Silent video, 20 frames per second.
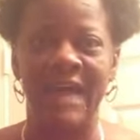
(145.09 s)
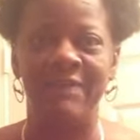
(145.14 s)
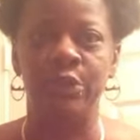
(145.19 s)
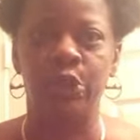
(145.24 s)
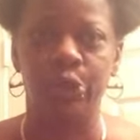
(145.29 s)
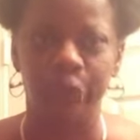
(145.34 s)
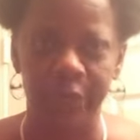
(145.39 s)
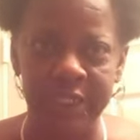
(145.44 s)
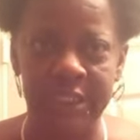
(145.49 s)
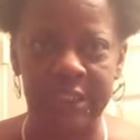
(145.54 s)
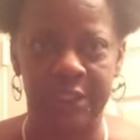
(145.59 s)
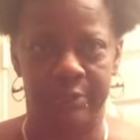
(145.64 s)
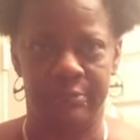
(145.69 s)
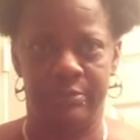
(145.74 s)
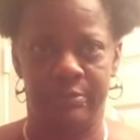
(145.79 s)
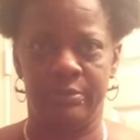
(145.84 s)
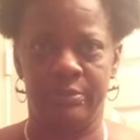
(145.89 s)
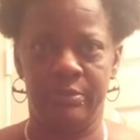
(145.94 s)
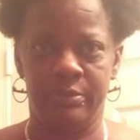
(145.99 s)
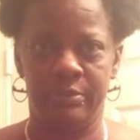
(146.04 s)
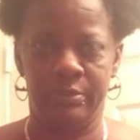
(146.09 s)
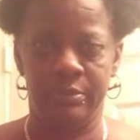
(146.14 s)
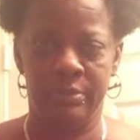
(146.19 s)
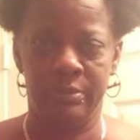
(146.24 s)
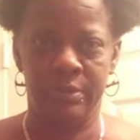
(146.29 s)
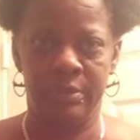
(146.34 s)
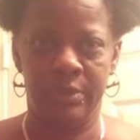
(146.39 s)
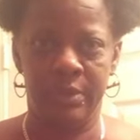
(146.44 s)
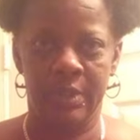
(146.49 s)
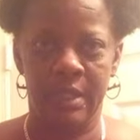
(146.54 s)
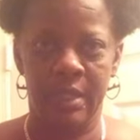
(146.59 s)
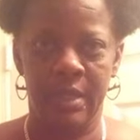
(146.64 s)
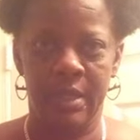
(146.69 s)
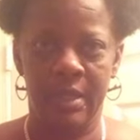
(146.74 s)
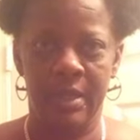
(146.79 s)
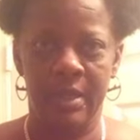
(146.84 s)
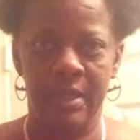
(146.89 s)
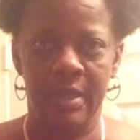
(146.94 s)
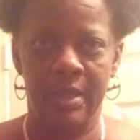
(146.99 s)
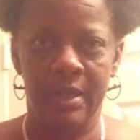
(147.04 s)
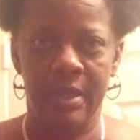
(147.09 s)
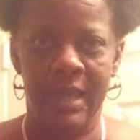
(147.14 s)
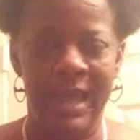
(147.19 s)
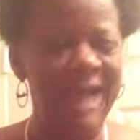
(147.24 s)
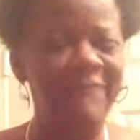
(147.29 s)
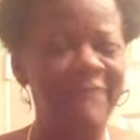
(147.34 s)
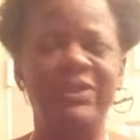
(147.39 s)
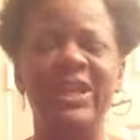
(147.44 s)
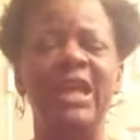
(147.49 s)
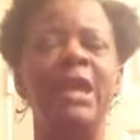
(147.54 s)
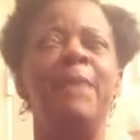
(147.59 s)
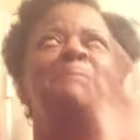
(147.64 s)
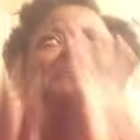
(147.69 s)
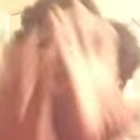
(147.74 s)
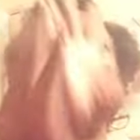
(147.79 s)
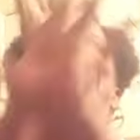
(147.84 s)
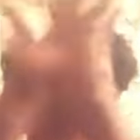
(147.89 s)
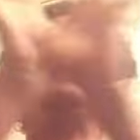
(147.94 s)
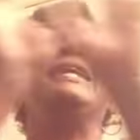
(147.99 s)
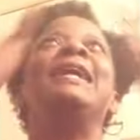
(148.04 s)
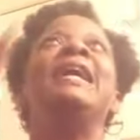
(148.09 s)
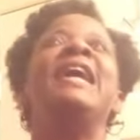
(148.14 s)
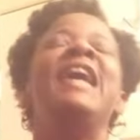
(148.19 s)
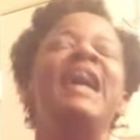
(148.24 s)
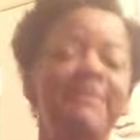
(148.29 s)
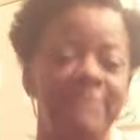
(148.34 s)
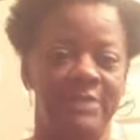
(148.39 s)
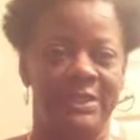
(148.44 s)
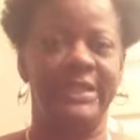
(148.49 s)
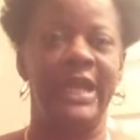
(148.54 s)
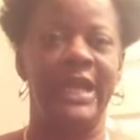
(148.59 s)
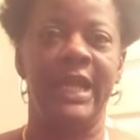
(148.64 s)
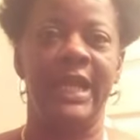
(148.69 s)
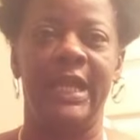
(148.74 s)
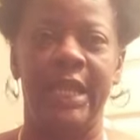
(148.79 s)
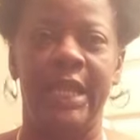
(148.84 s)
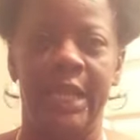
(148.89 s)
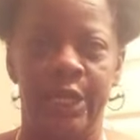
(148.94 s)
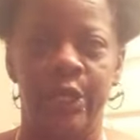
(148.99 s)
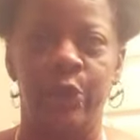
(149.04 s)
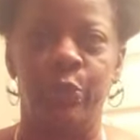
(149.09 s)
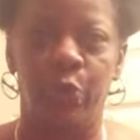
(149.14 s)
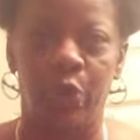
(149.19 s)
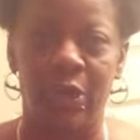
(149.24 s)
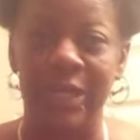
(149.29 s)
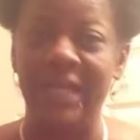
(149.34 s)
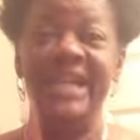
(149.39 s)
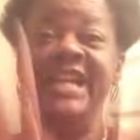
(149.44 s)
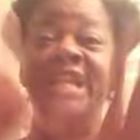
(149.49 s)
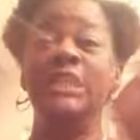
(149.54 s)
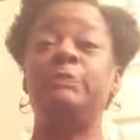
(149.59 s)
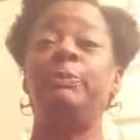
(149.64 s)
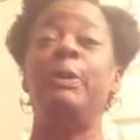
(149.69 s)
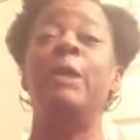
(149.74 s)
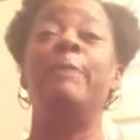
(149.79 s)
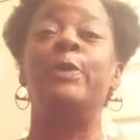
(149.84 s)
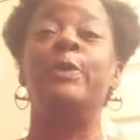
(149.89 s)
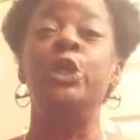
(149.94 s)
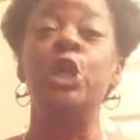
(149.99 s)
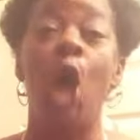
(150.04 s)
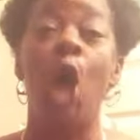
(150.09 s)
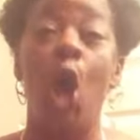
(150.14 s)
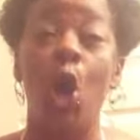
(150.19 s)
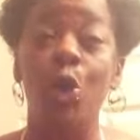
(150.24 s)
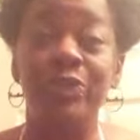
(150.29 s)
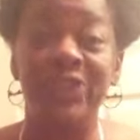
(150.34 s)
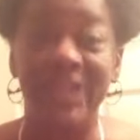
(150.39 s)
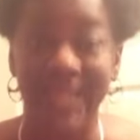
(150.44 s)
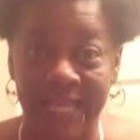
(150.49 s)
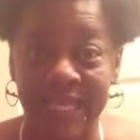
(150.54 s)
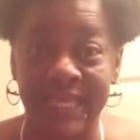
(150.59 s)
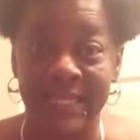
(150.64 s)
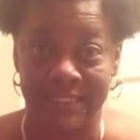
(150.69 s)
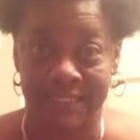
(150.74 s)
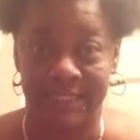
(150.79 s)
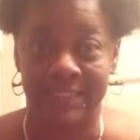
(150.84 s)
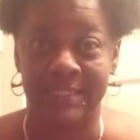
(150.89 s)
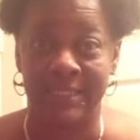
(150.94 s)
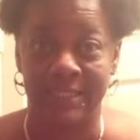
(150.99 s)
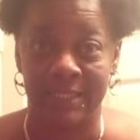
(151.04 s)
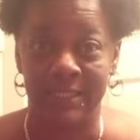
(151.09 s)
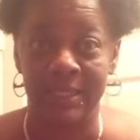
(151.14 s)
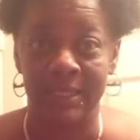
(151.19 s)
a threesome. I did buy everything in the world. And these people know this.